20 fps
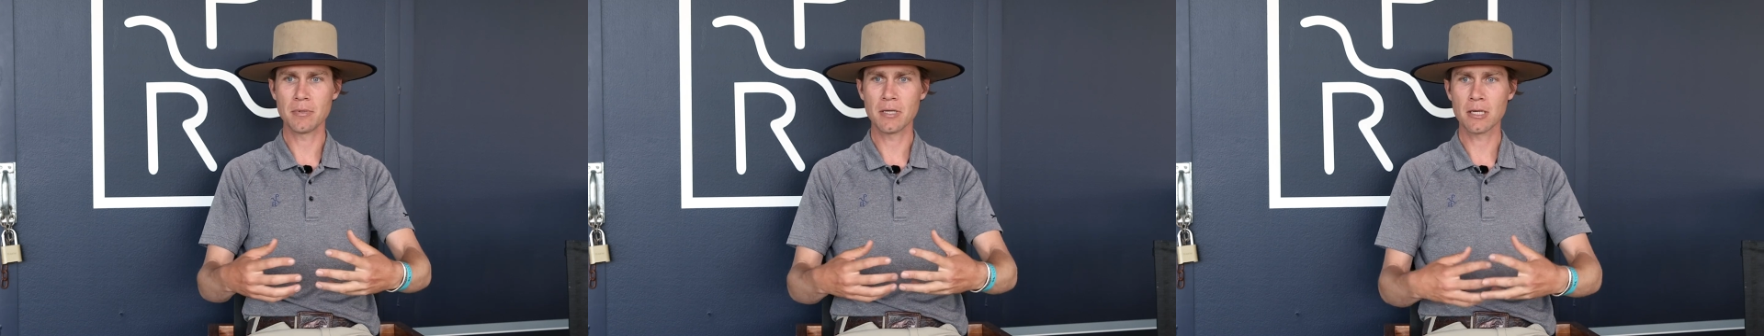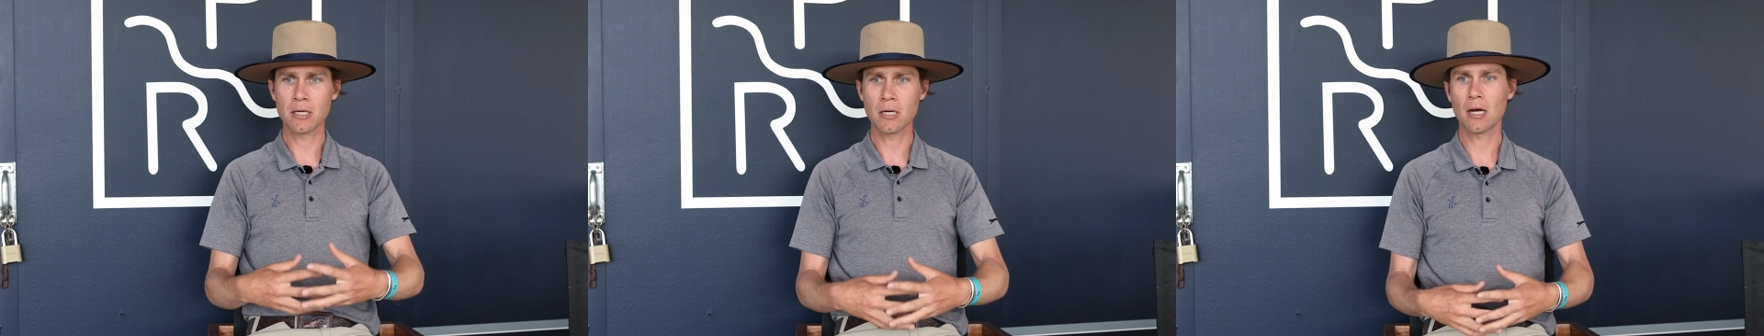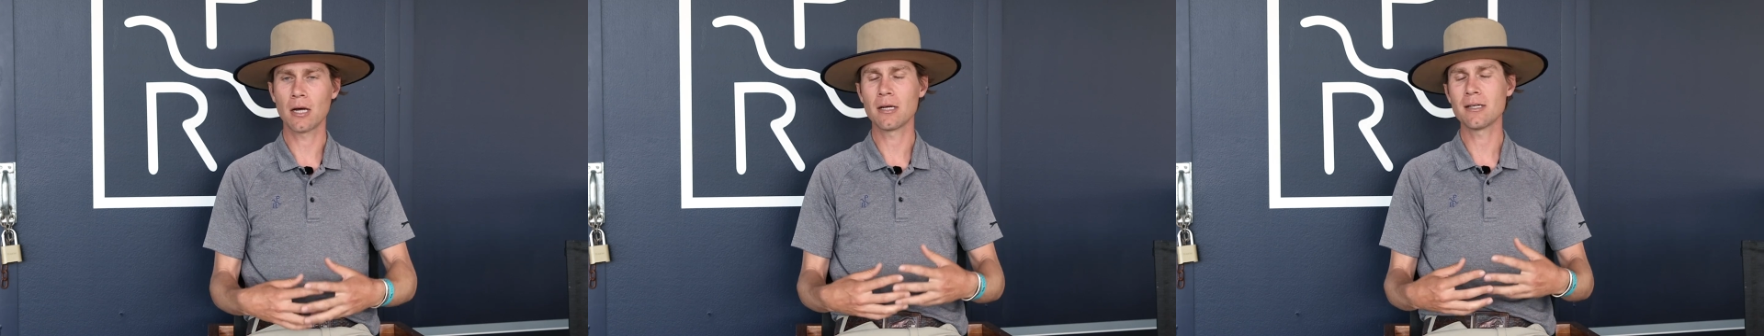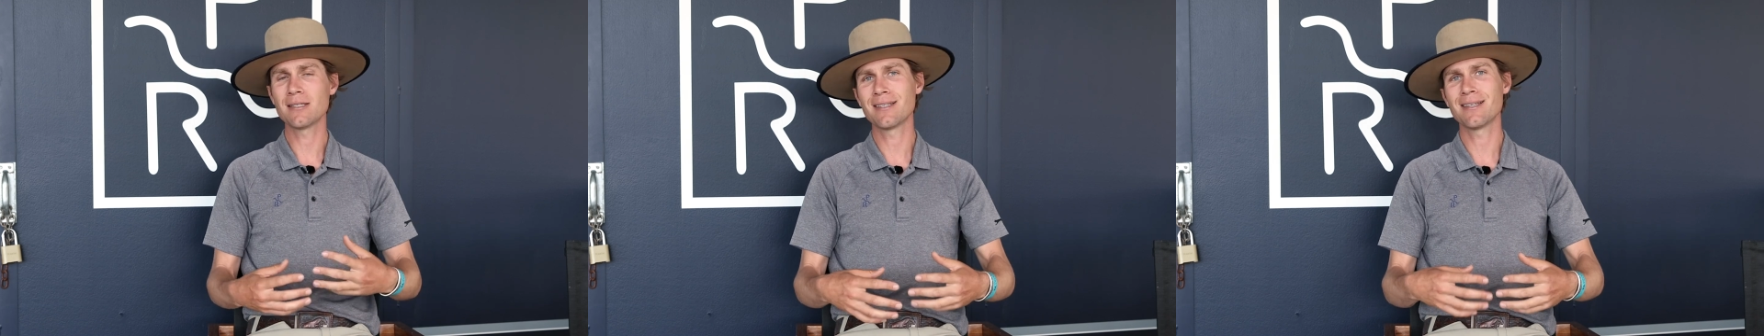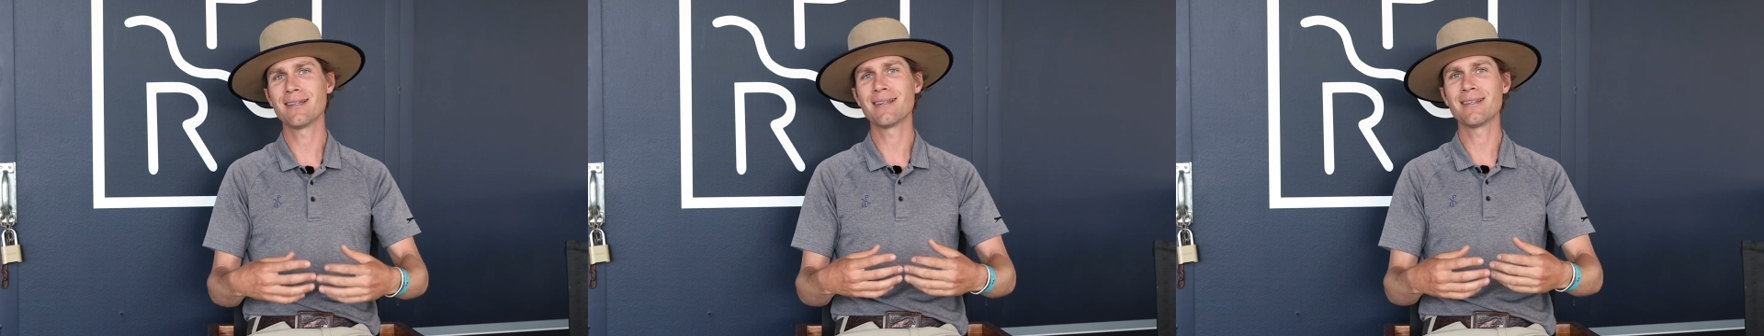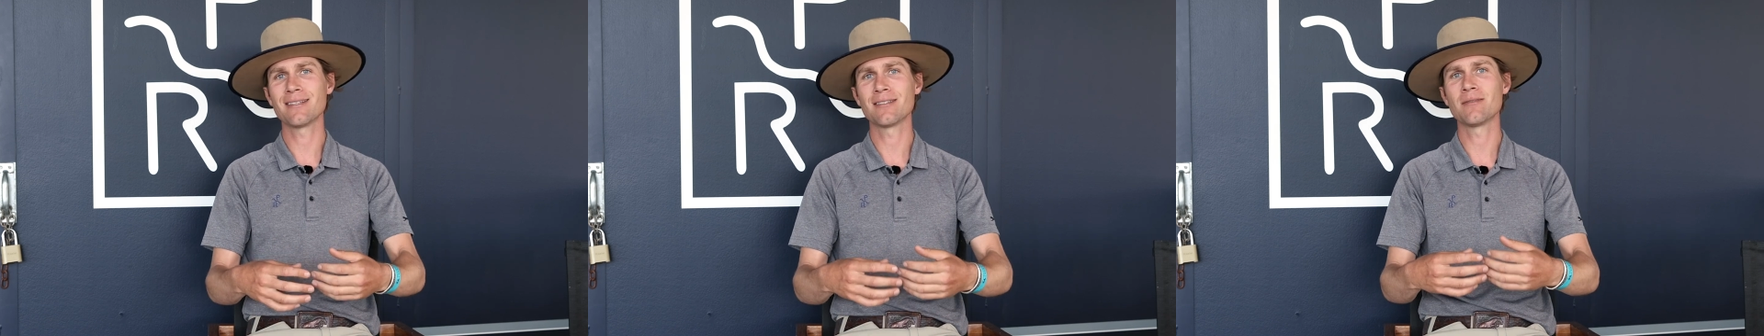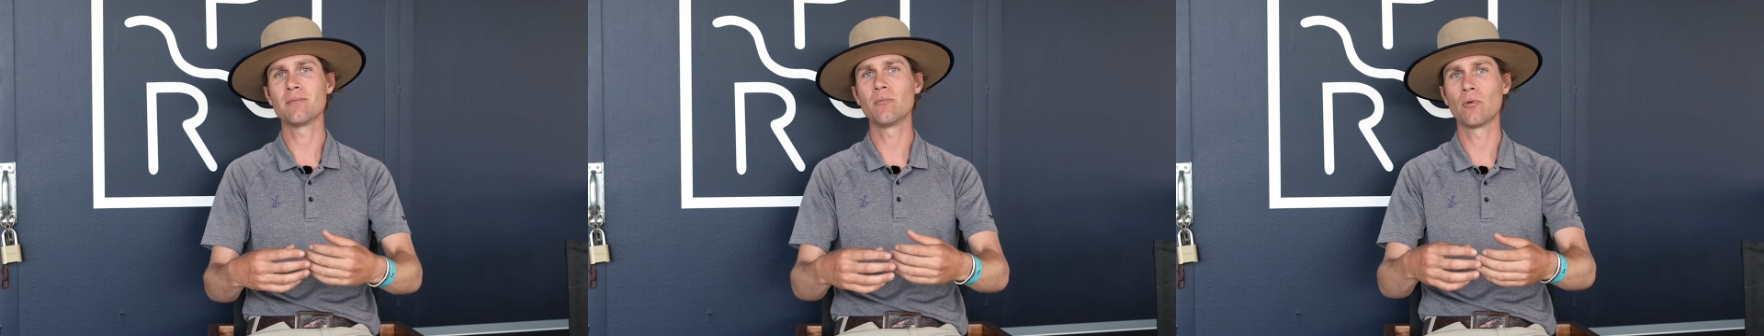because it
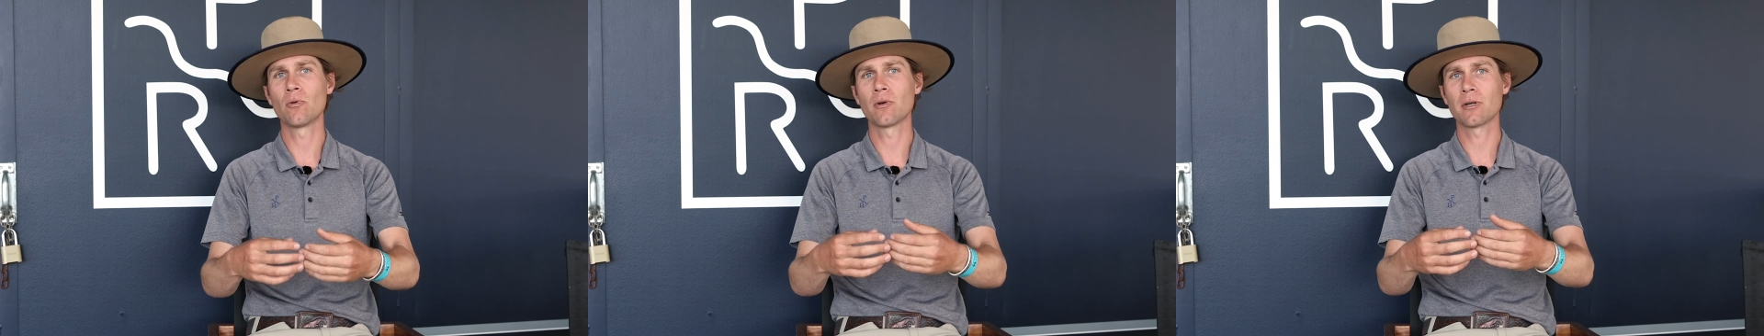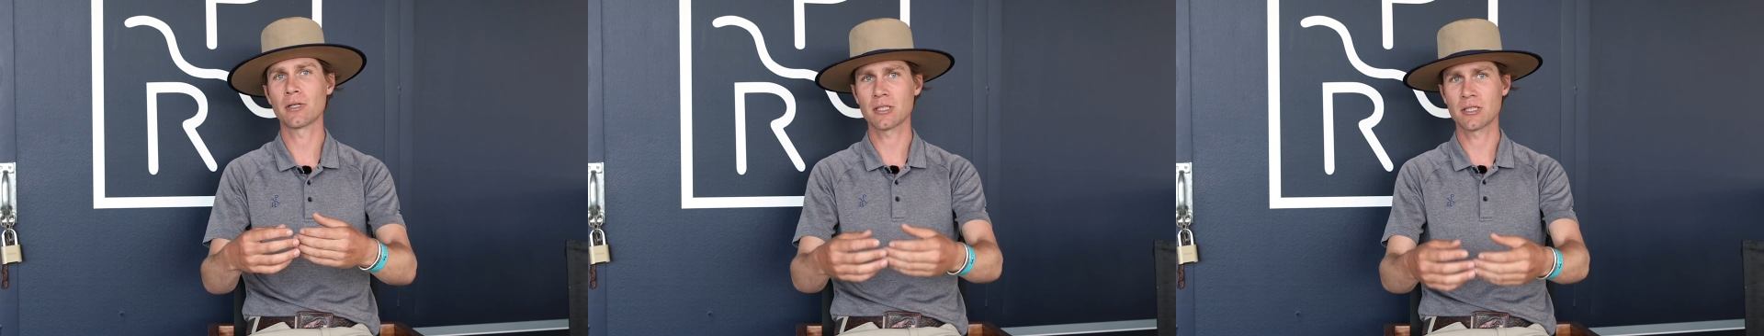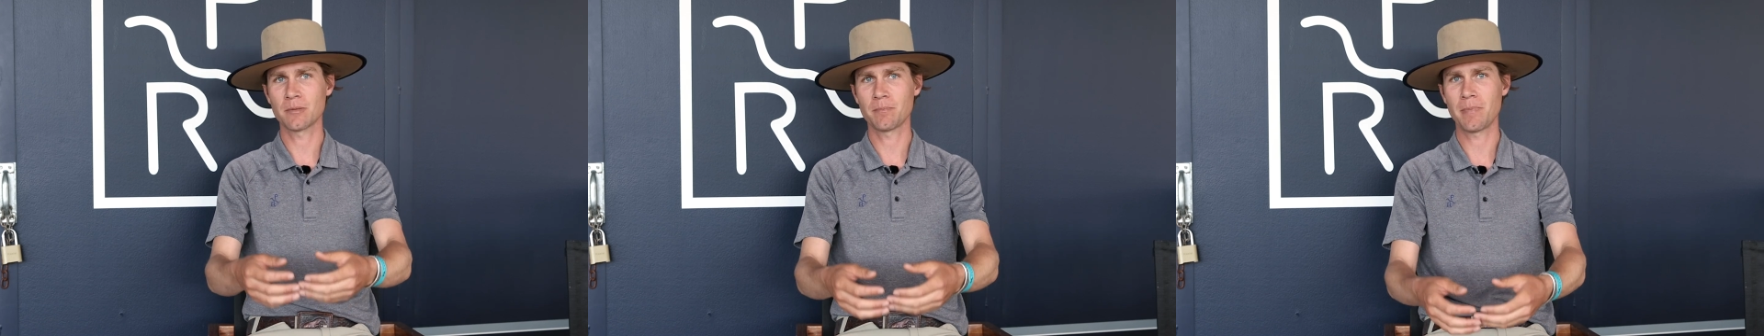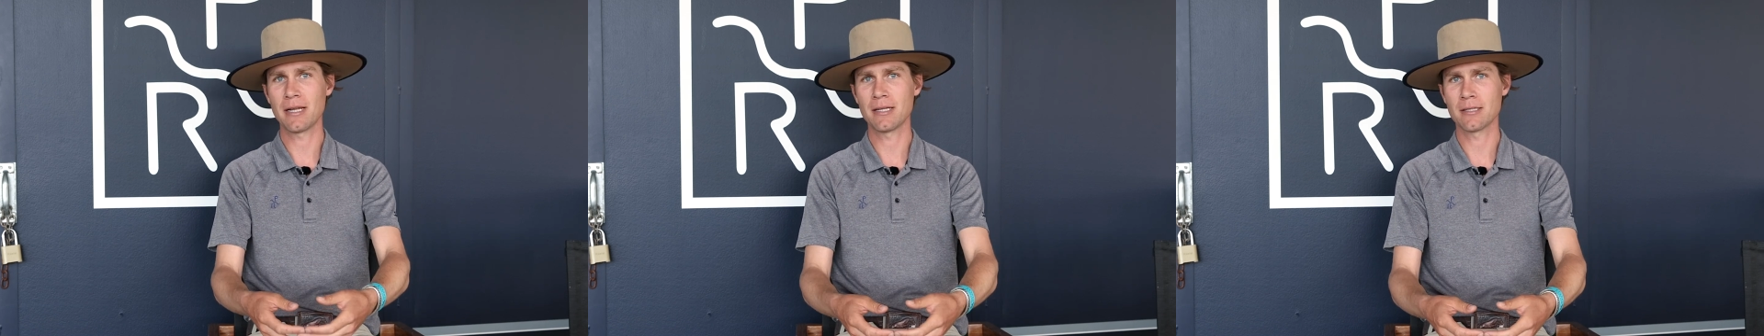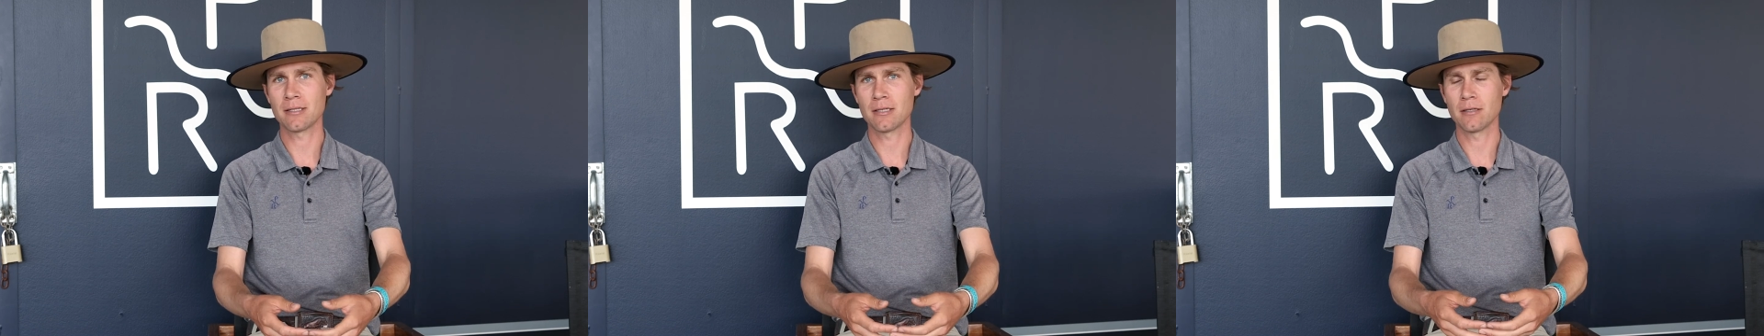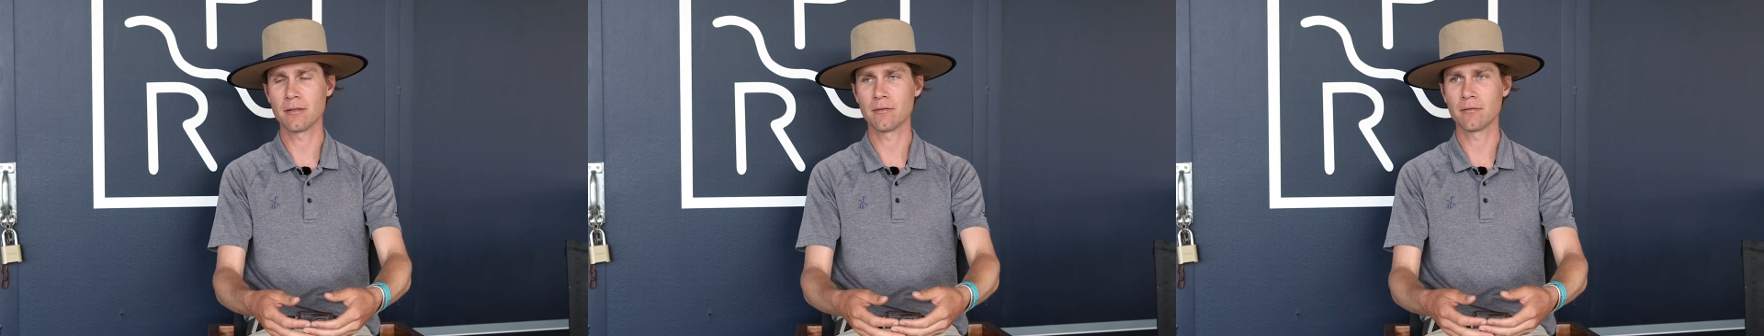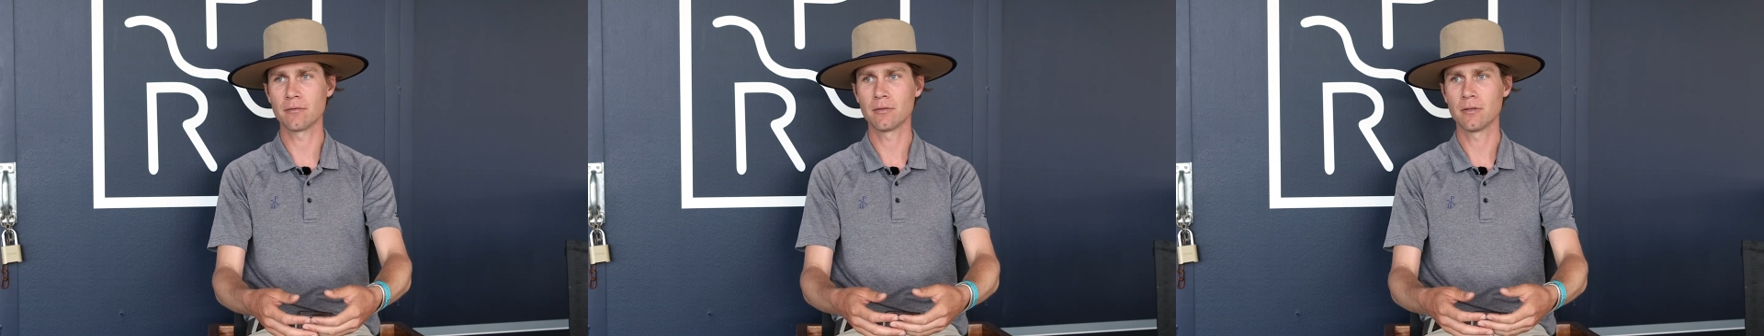is more
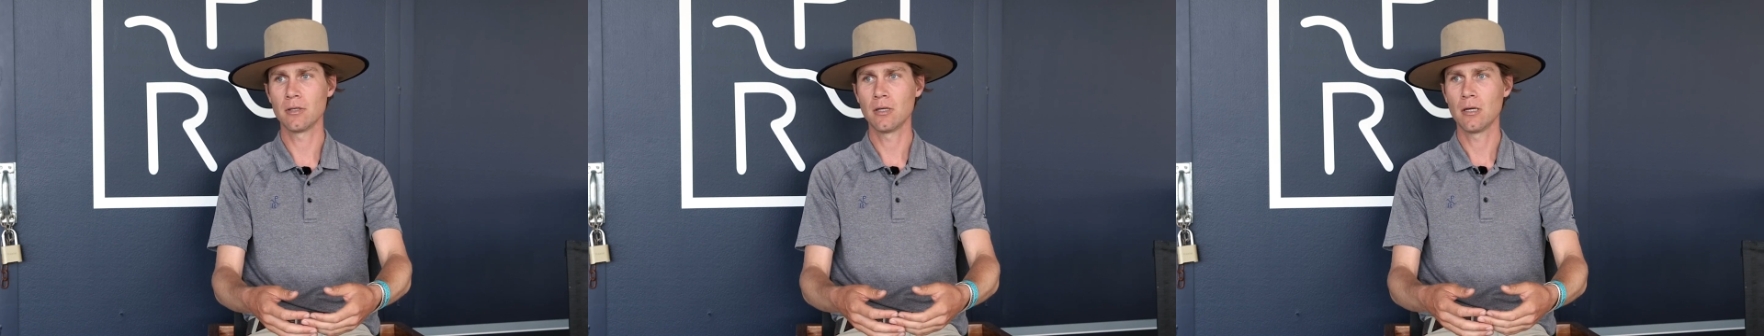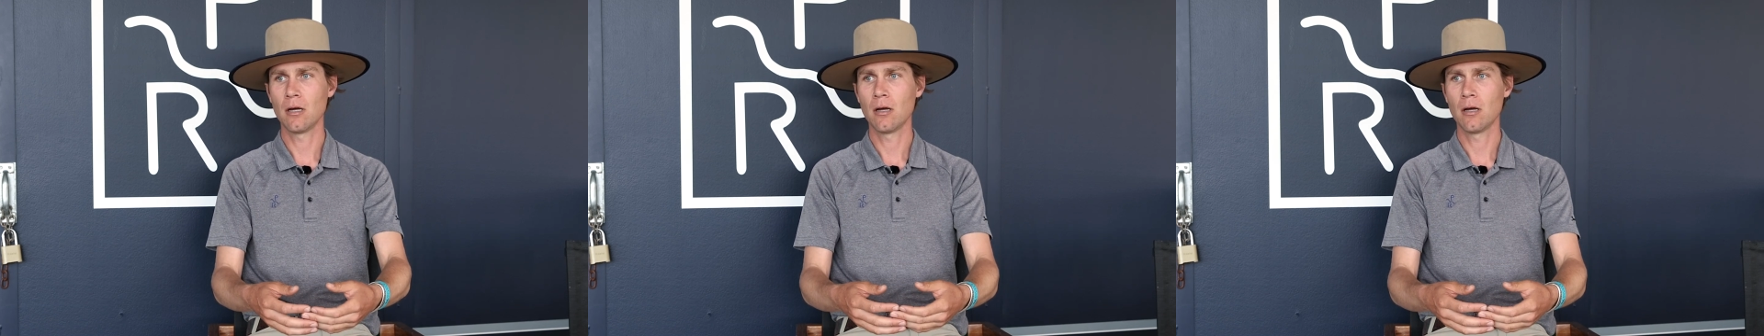expensive